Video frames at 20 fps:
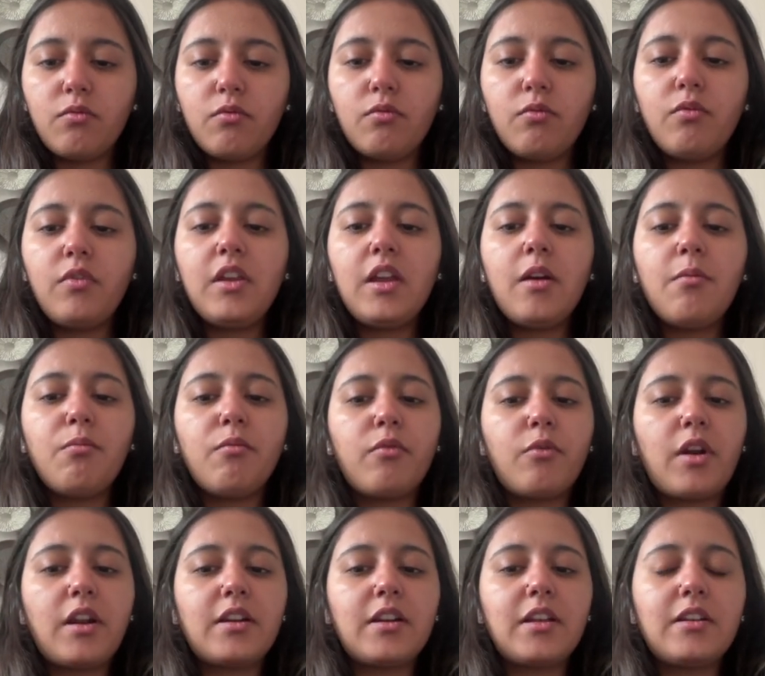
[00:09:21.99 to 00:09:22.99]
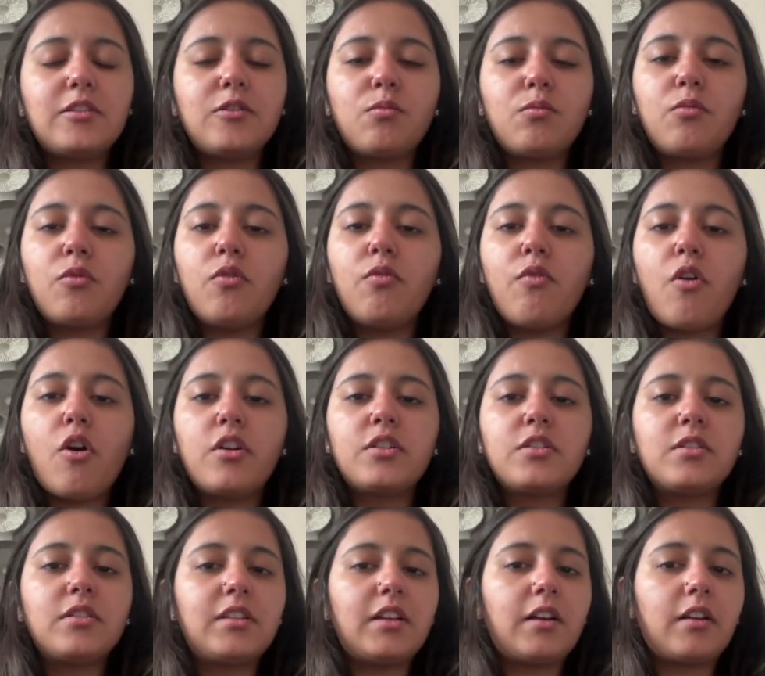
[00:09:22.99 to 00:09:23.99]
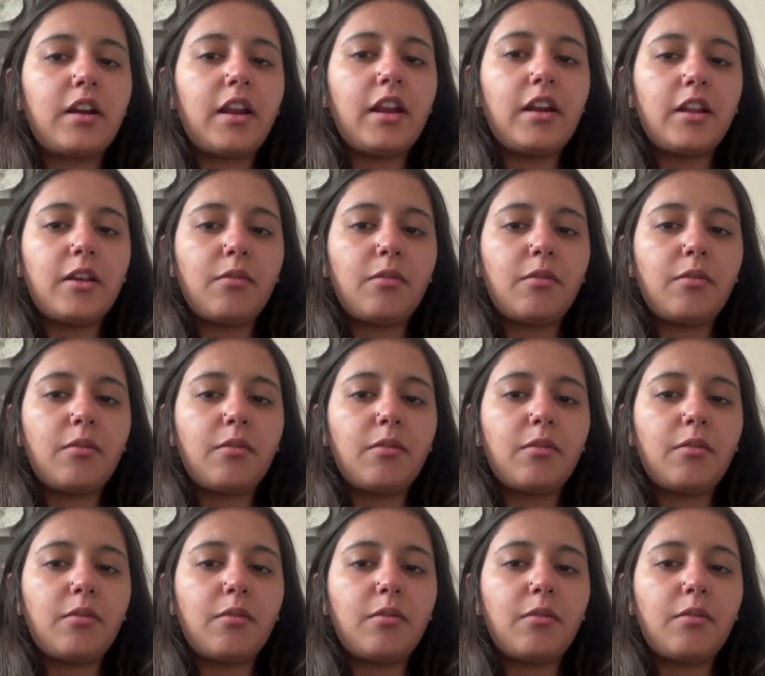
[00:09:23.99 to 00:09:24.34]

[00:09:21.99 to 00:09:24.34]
We are ready to move on to the grading